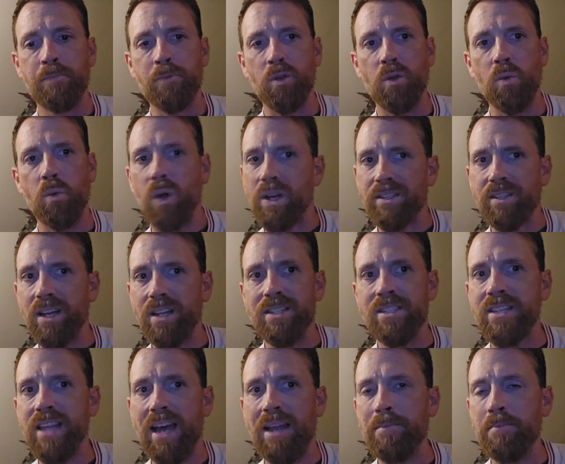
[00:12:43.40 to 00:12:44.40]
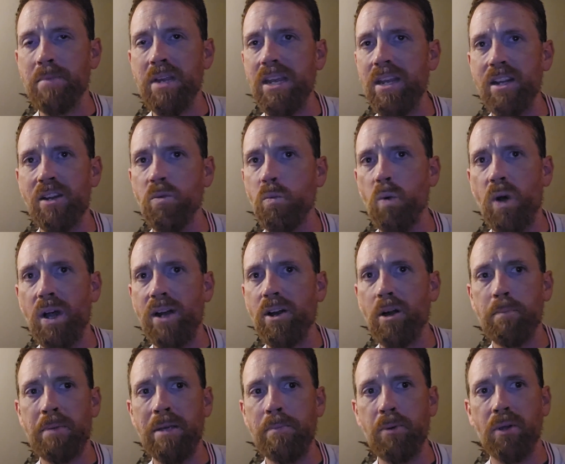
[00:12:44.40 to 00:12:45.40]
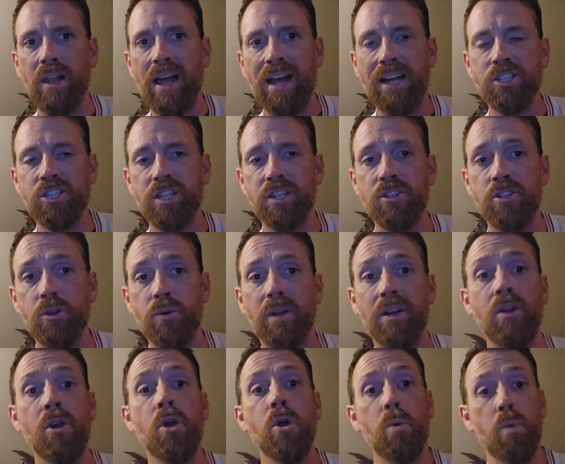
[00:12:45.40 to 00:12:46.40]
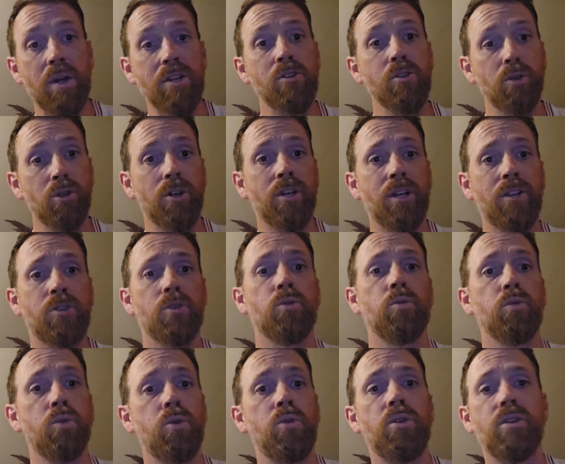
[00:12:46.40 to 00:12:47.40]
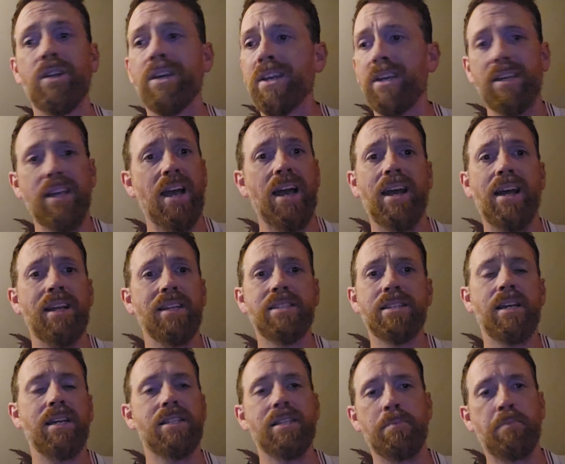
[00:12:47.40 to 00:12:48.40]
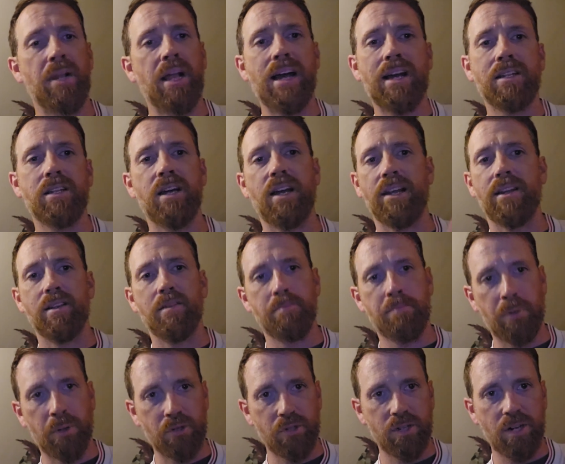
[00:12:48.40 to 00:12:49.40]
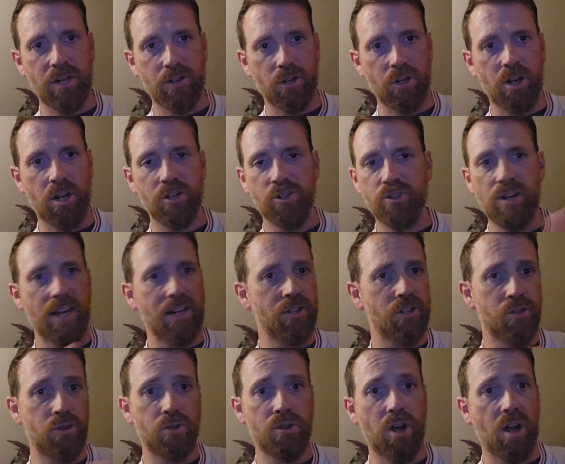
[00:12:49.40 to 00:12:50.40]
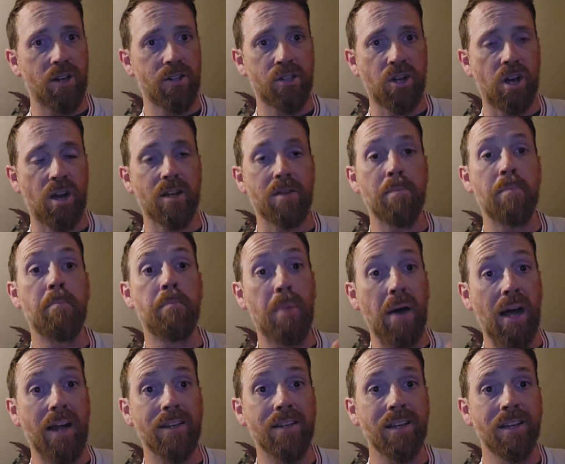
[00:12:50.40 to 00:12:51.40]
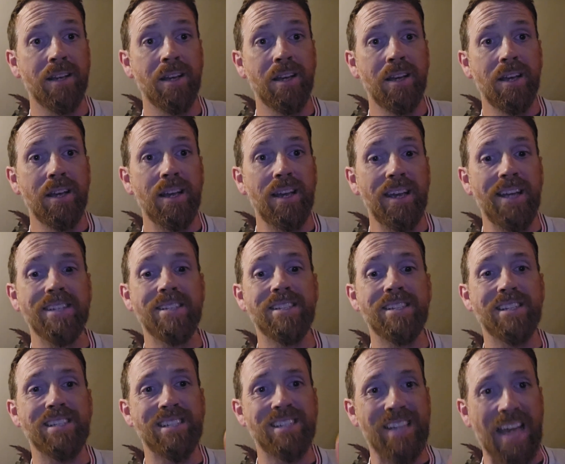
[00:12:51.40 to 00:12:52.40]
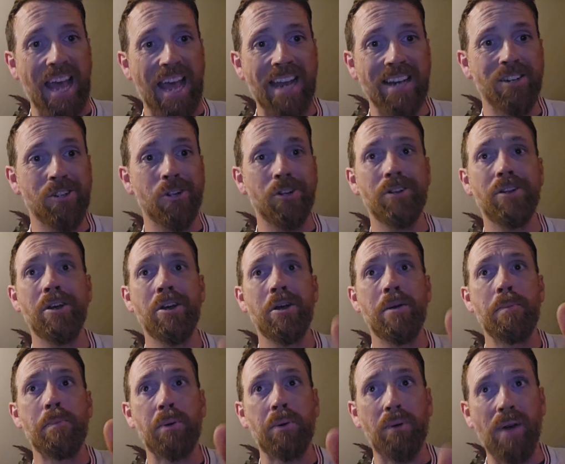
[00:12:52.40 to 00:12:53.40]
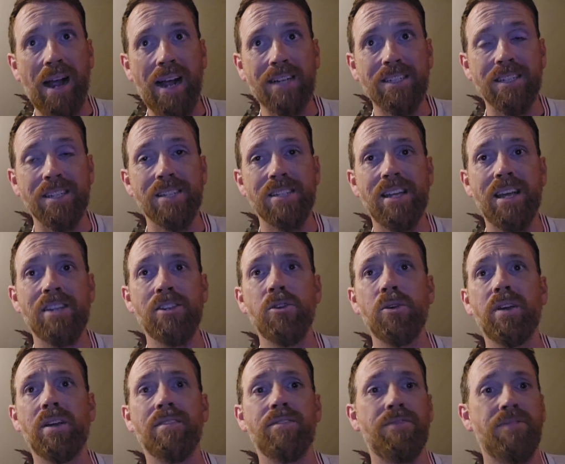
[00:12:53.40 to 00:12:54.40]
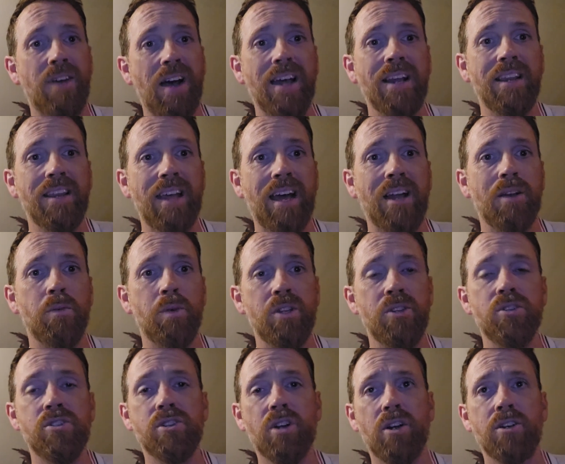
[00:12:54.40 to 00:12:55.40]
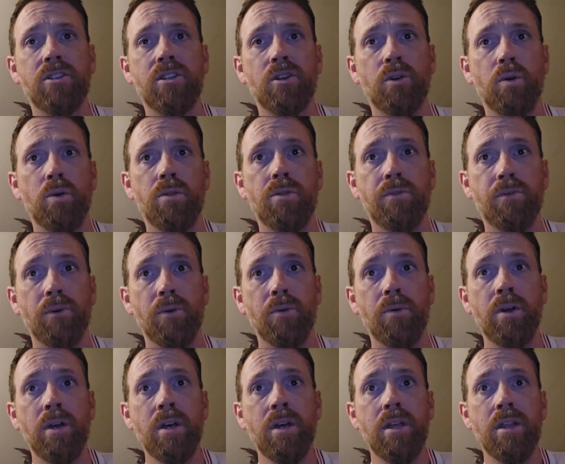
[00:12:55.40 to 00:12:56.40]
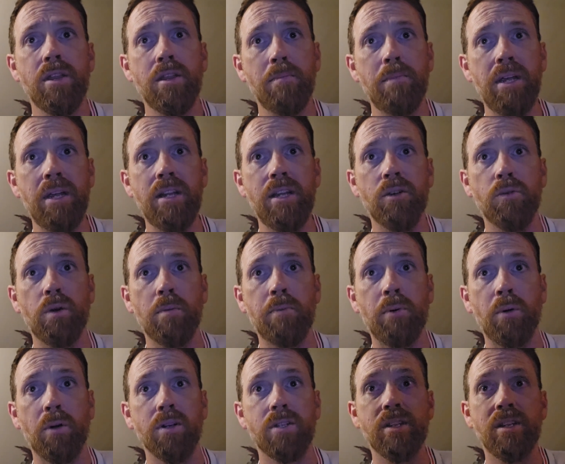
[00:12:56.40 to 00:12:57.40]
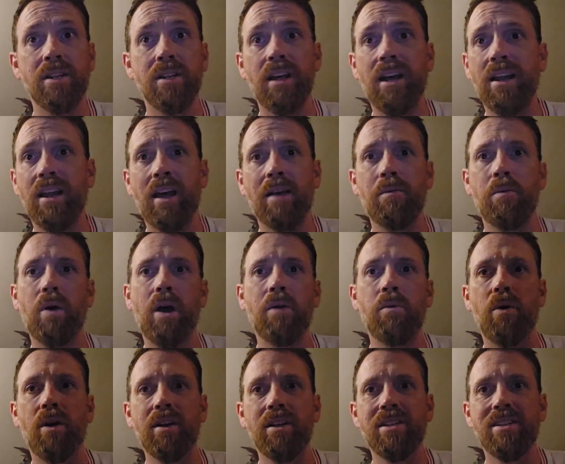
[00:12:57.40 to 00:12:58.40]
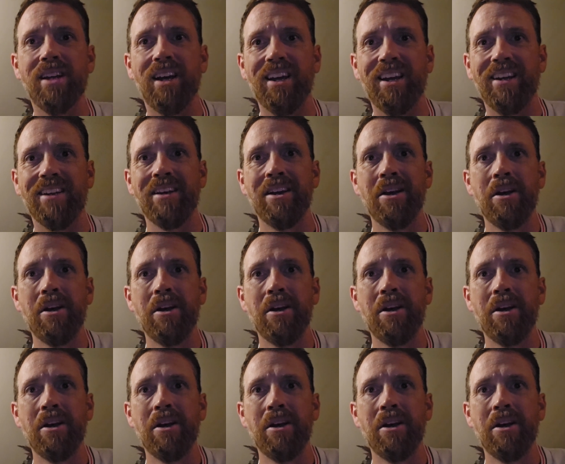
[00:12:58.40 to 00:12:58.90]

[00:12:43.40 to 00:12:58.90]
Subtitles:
what does that mean and what are people actually doing? When you look at the rule, yeah, it's a black line. Person under contract, do not talk. But it's standard practice, and you can find that when you start to go through the media reports. And I want to cite